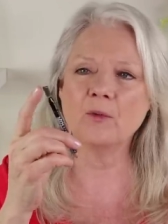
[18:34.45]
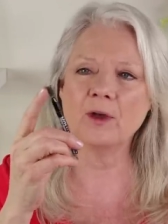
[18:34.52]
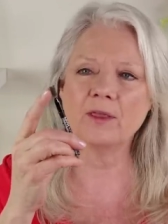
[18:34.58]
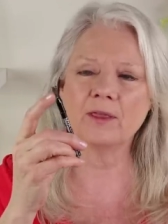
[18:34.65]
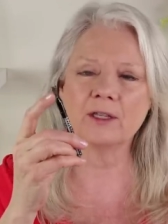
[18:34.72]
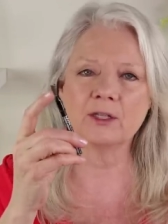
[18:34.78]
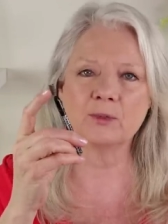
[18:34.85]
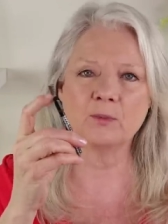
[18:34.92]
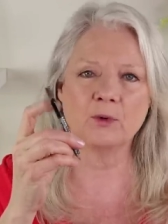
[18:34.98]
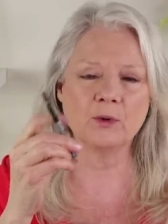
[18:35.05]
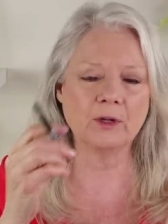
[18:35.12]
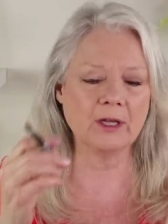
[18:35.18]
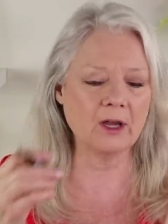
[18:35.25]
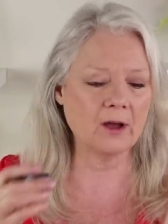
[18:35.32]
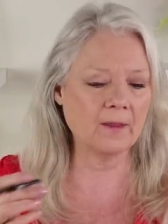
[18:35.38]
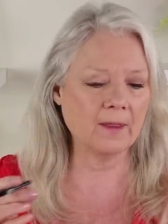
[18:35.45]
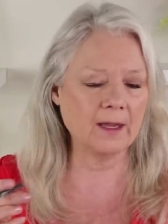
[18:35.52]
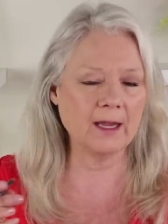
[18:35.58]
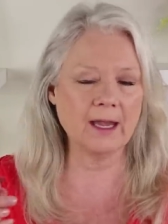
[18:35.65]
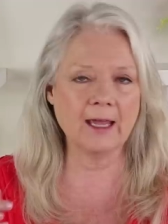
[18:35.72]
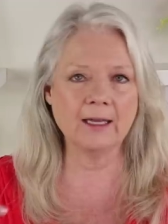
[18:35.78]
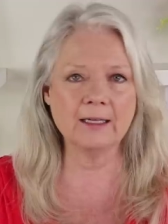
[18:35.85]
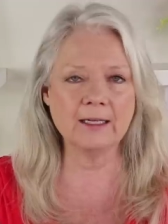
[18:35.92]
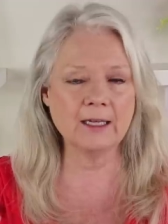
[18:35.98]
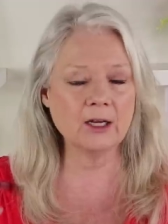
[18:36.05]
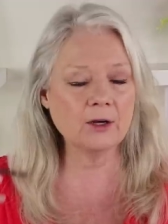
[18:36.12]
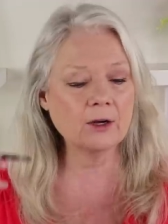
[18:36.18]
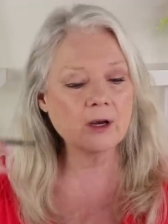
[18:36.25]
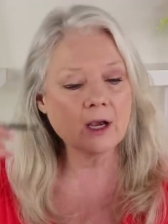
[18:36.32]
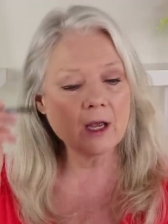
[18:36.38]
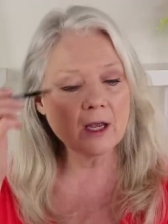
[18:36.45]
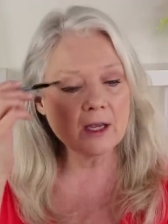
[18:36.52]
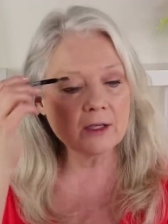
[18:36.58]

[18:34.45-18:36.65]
with the spoolie on the end here.